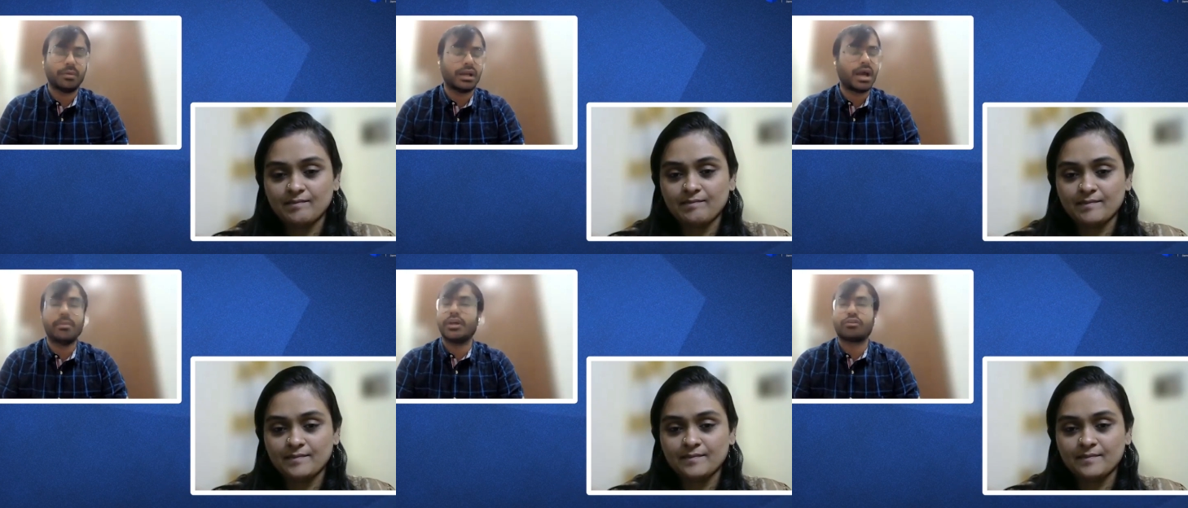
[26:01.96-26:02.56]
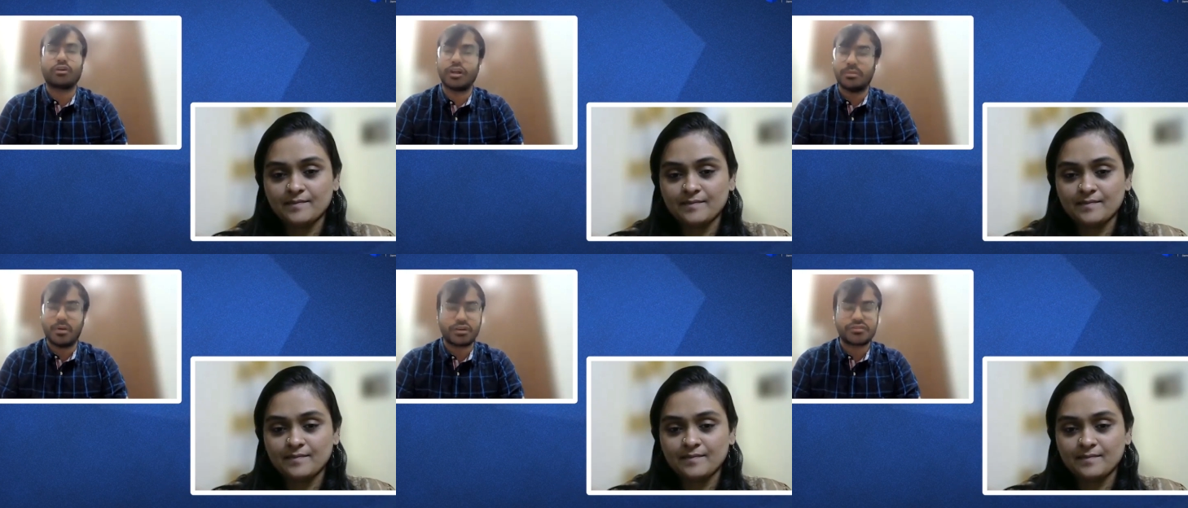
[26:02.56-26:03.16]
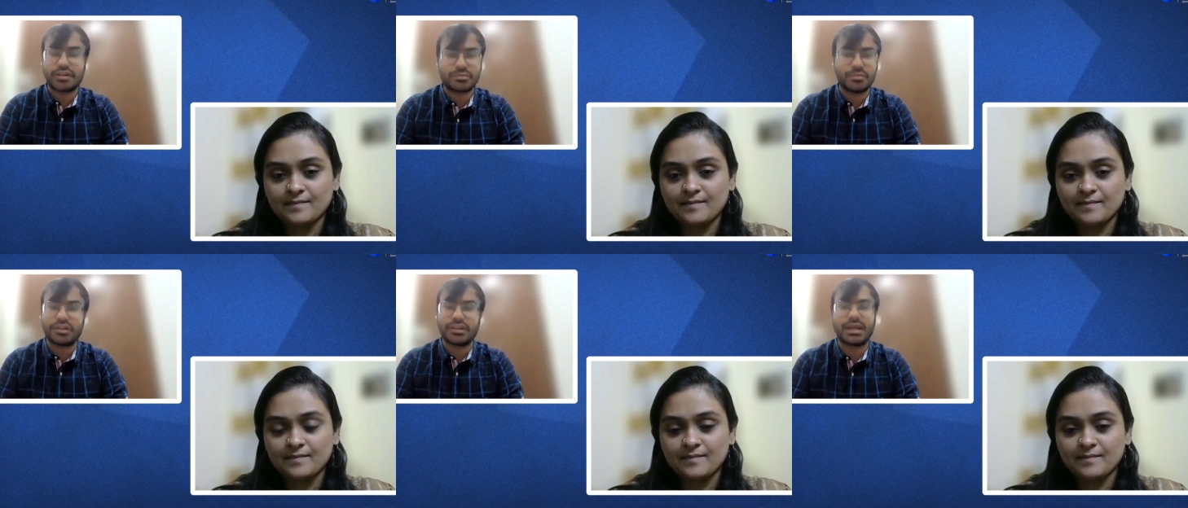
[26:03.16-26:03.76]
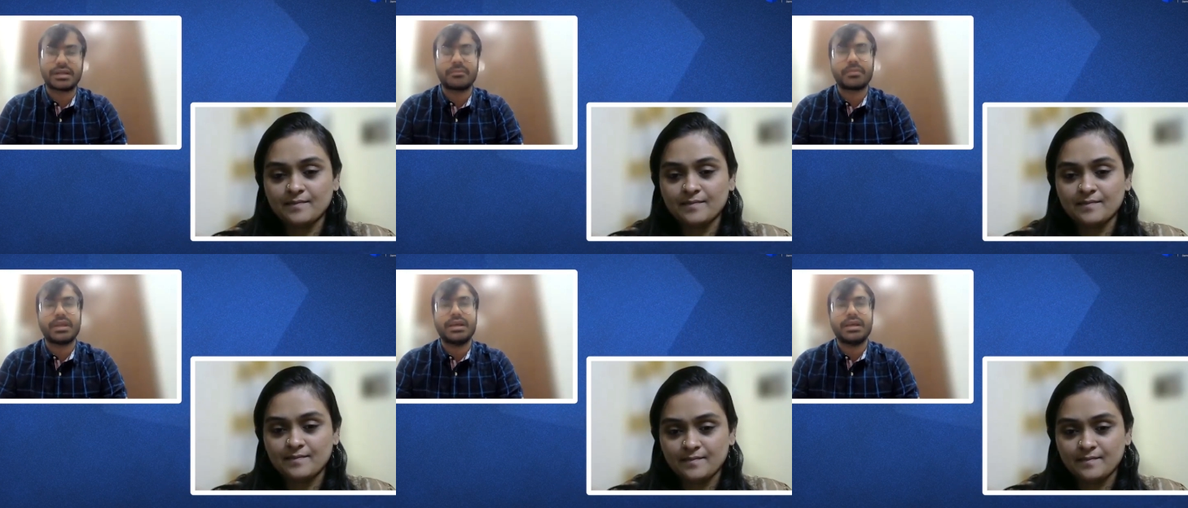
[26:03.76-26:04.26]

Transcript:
Speaker 1: it it will come into your inbox trust me on that